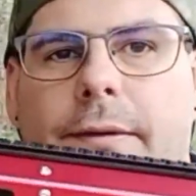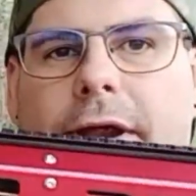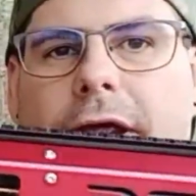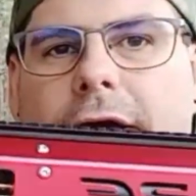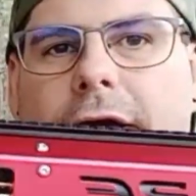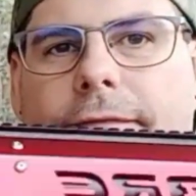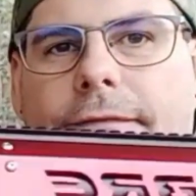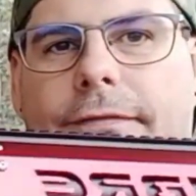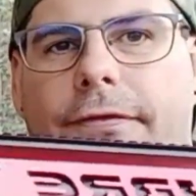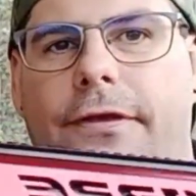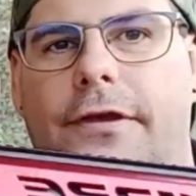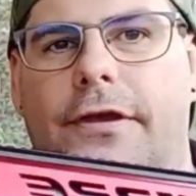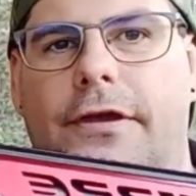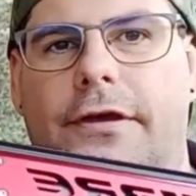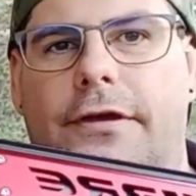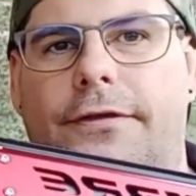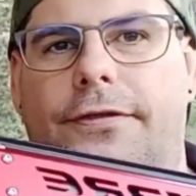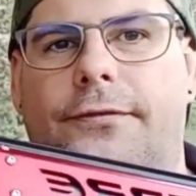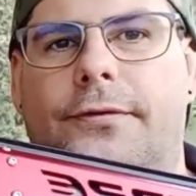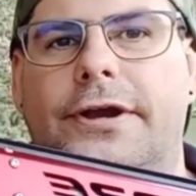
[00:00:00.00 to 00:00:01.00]
now we have
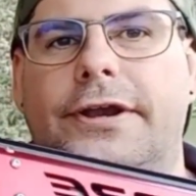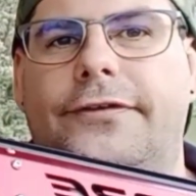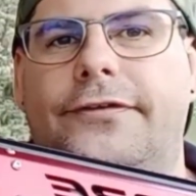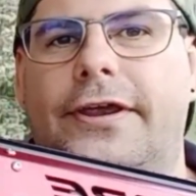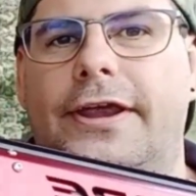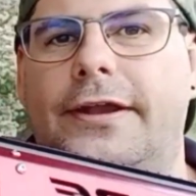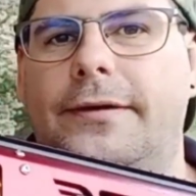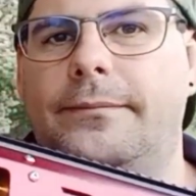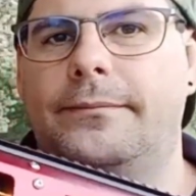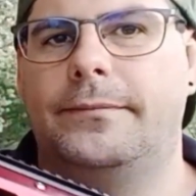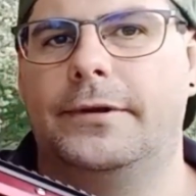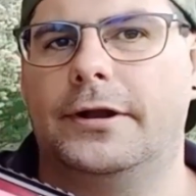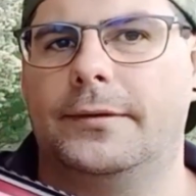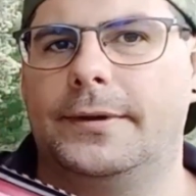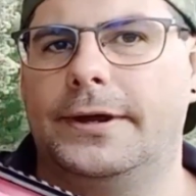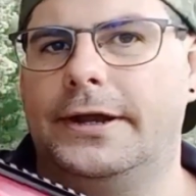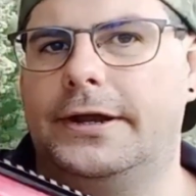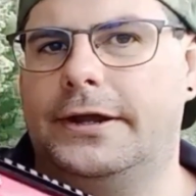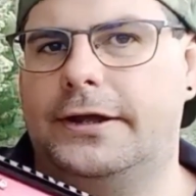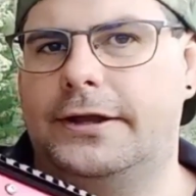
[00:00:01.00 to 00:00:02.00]
the
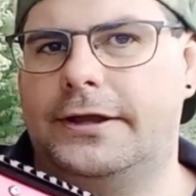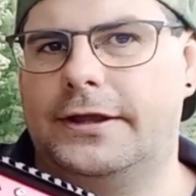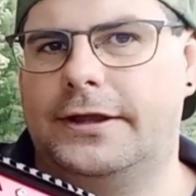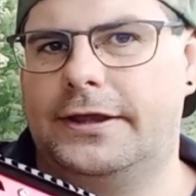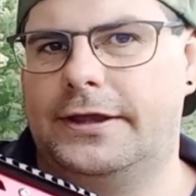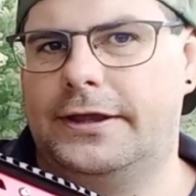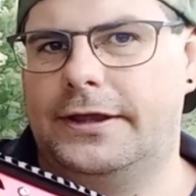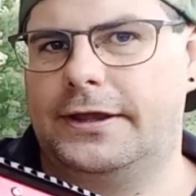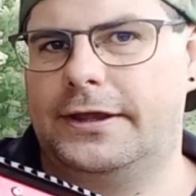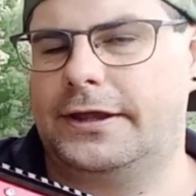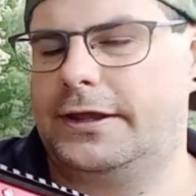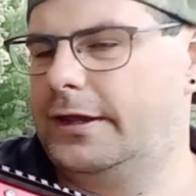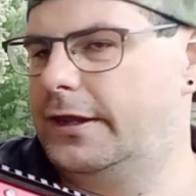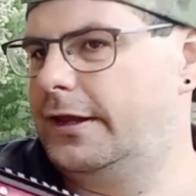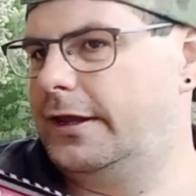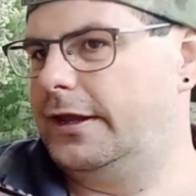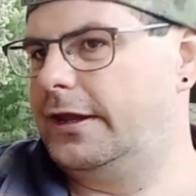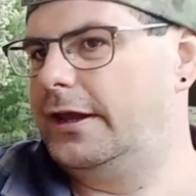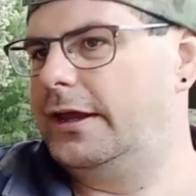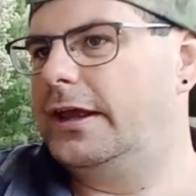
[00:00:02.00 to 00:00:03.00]
310mm
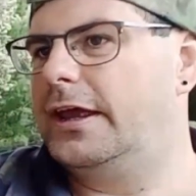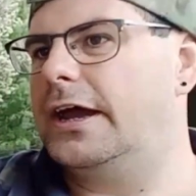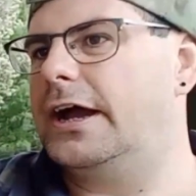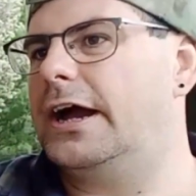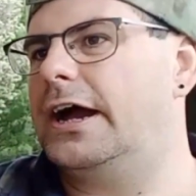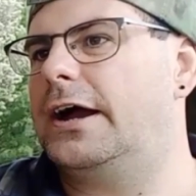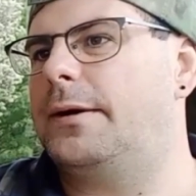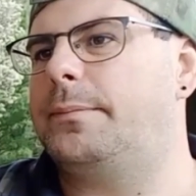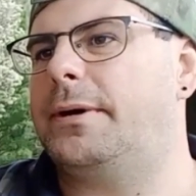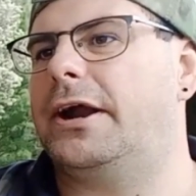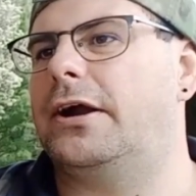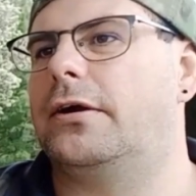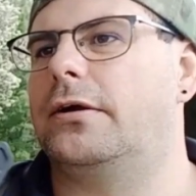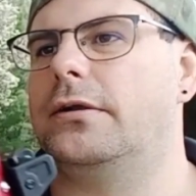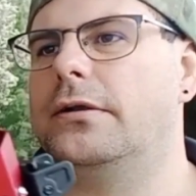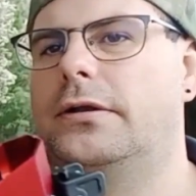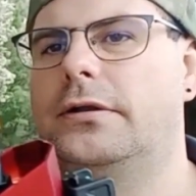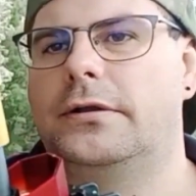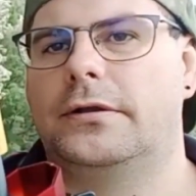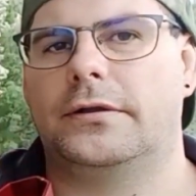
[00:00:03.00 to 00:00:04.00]

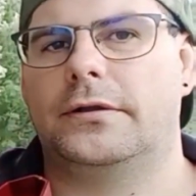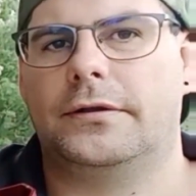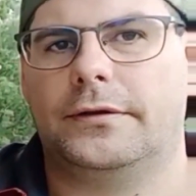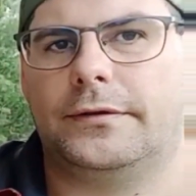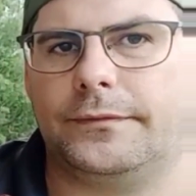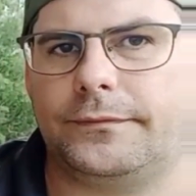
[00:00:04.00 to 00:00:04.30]
barrel,